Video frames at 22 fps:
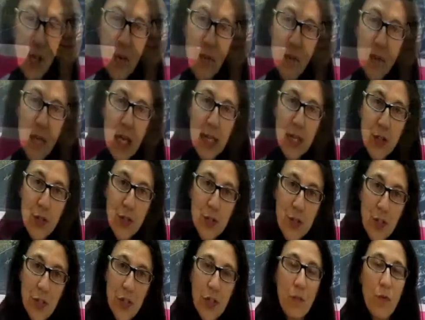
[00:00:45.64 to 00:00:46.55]
are you? For that
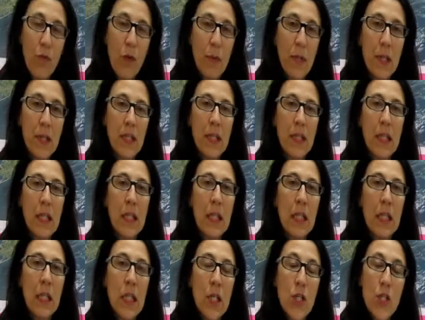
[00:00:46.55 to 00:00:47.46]
introduction, Robert.
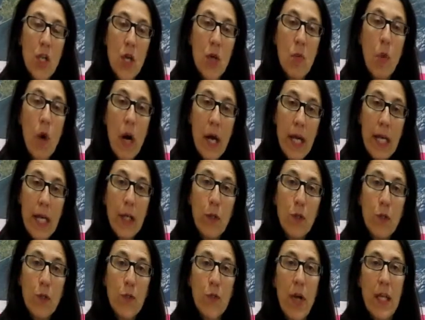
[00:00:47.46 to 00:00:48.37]
So Wine
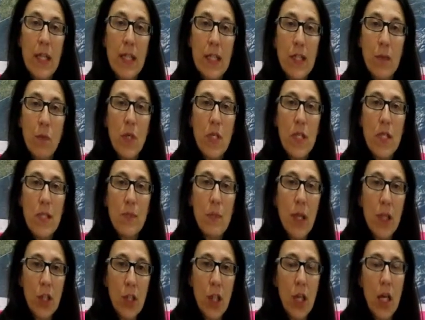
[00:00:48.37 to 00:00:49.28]
Equals Friends, we
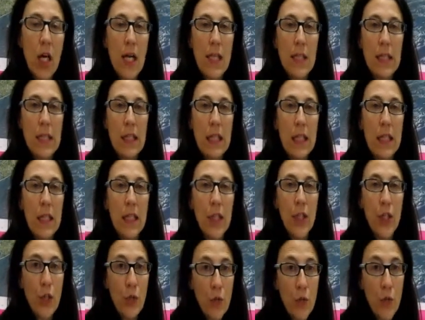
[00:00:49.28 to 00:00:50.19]
specialise in
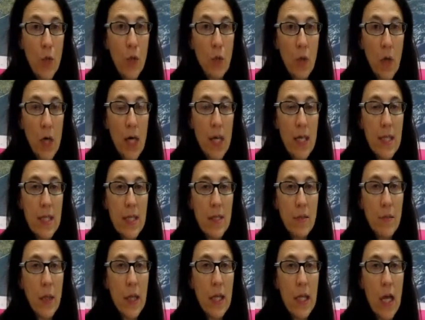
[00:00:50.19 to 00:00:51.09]
New York
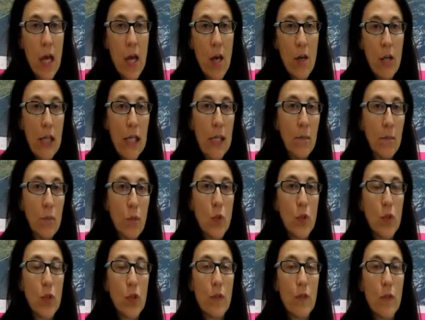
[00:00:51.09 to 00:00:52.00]
wines. We're the only
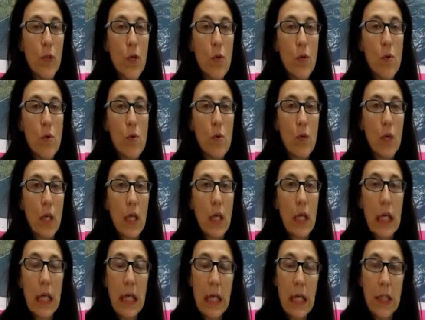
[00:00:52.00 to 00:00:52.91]
importer of New York
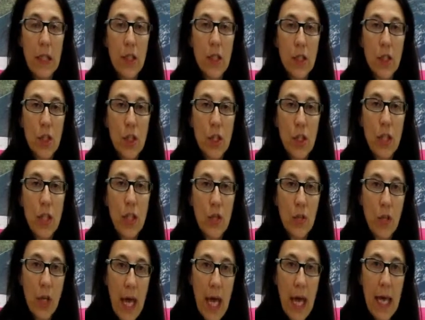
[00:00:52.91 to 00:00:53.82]
into
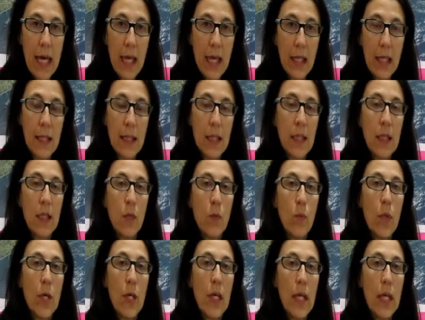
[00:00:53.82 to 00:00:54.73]
the UK.
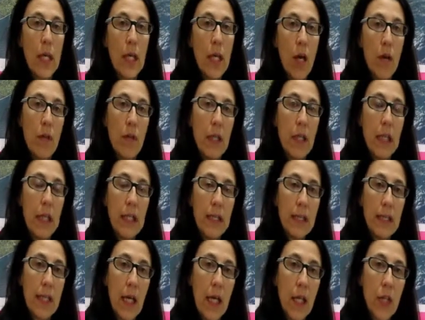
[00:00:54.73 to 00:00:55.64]
We currently
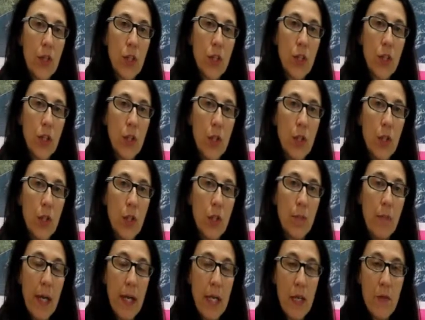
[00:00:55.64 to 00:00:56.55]
sell
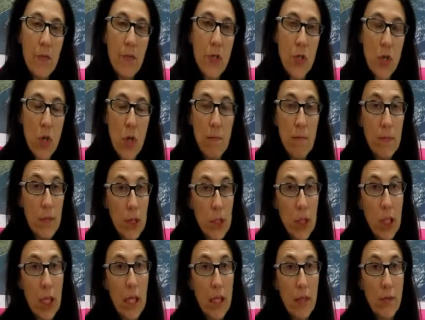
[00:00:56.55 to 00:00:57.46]
to many of the top
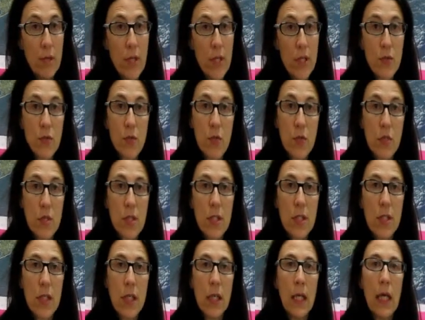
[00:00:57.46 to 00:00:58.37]
Michelin
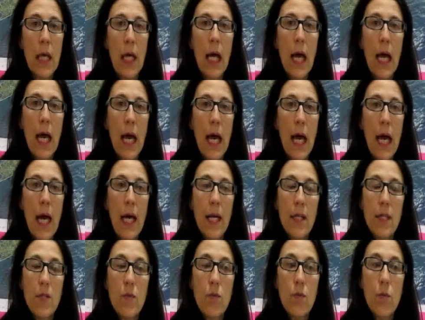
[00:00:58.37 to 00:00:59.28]
restaurants,
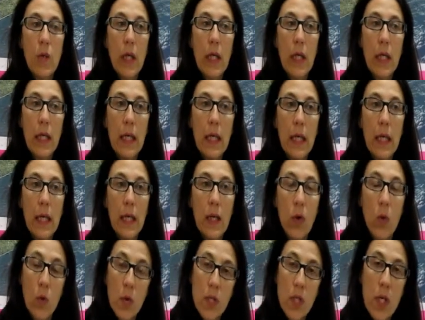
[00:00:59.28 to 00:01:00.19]
and we
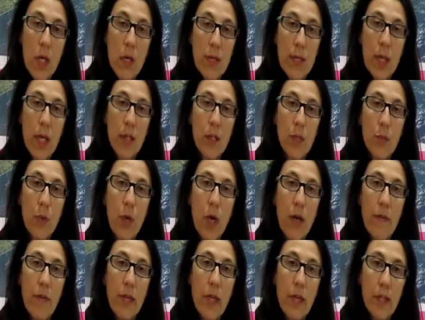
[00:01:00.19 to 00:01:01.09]
also sell to private